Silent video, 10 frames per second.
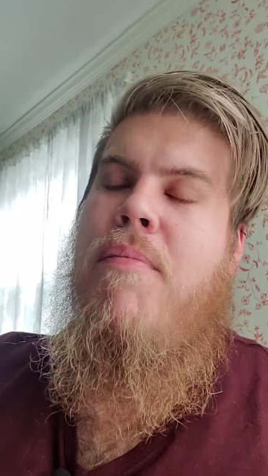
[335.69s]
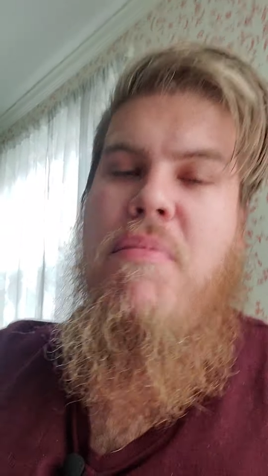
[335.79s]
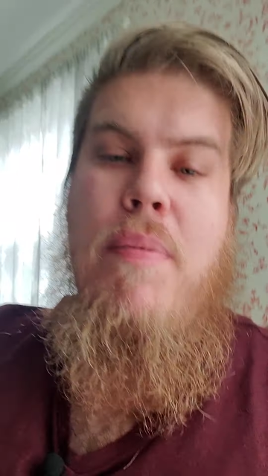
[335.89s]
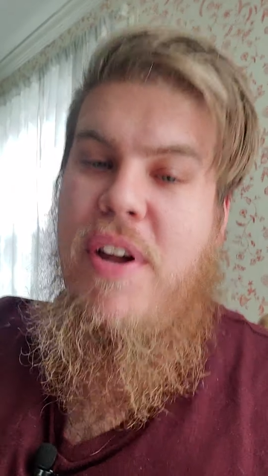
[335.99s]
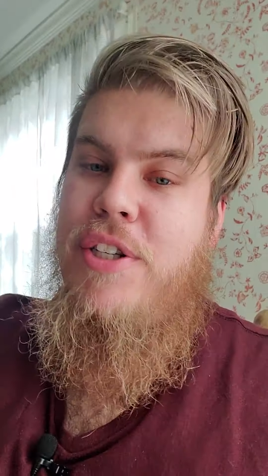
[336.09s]

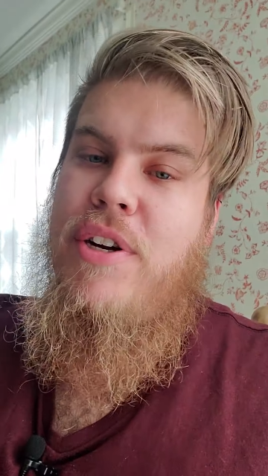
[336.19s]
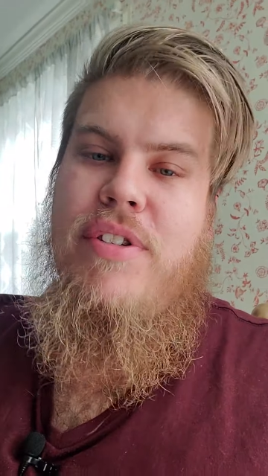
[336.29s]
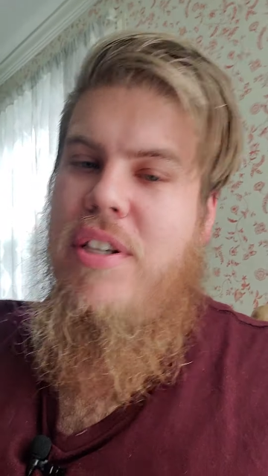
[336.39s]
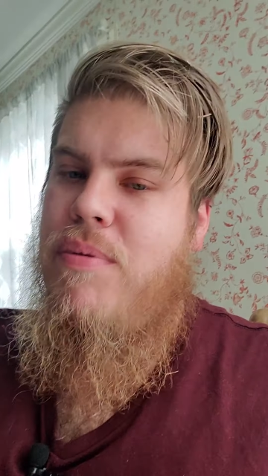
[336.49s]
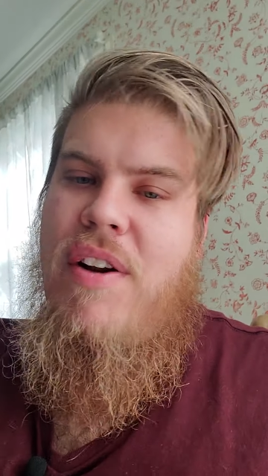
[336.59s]
Maybe it
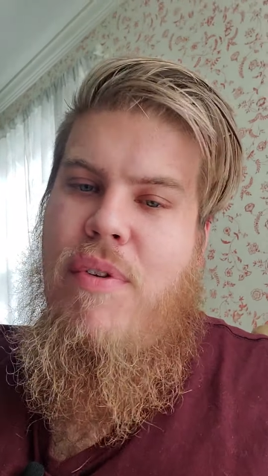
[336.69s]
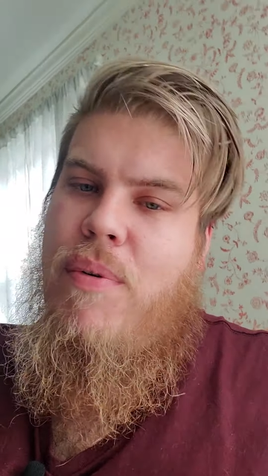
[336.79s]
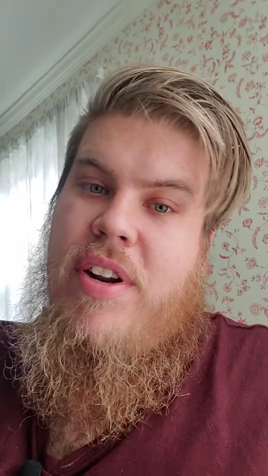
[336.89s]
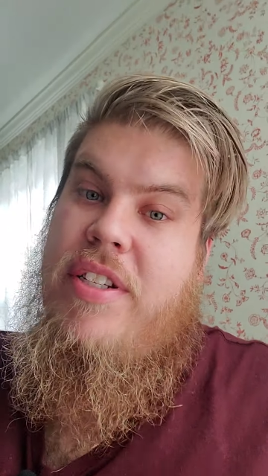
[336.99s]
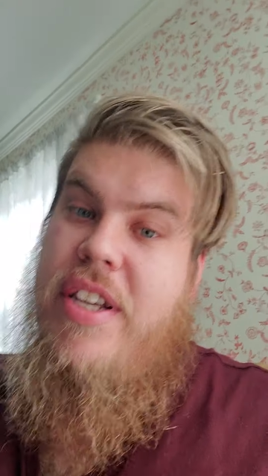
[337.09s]
shows us whatever we
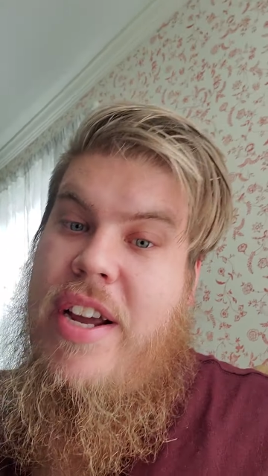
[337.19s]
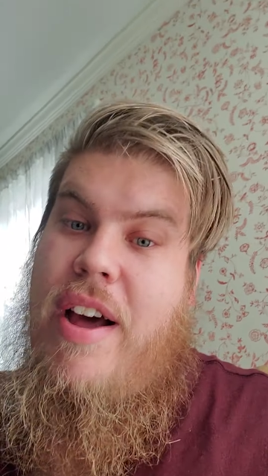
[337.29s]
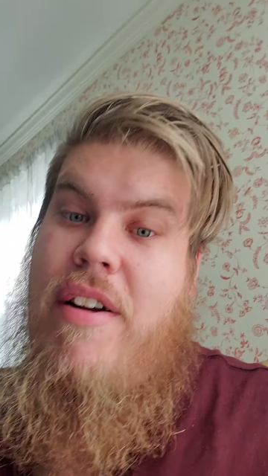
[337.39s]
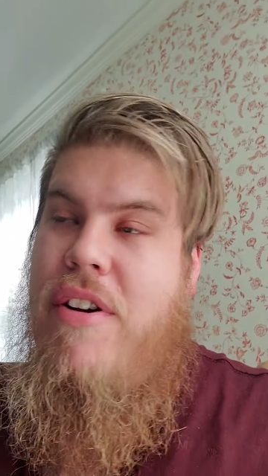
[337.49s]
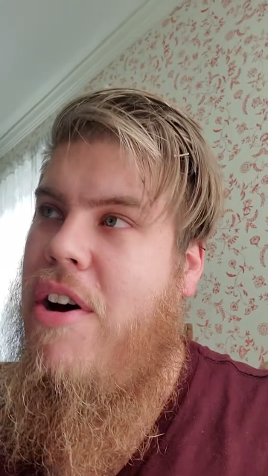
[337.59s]
want to see.
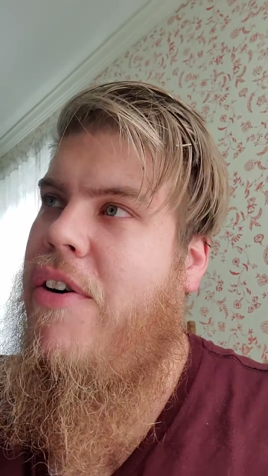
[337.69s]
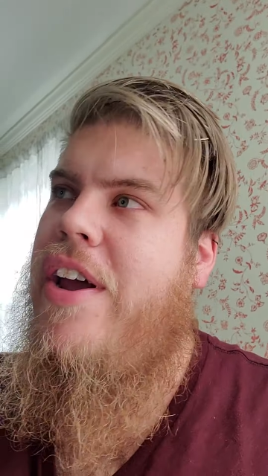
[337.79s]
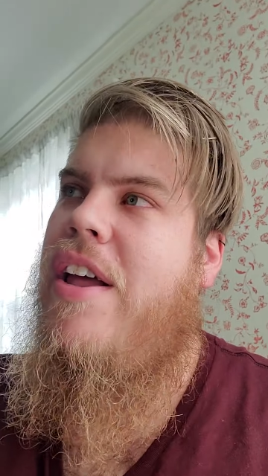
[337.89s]
I don't know.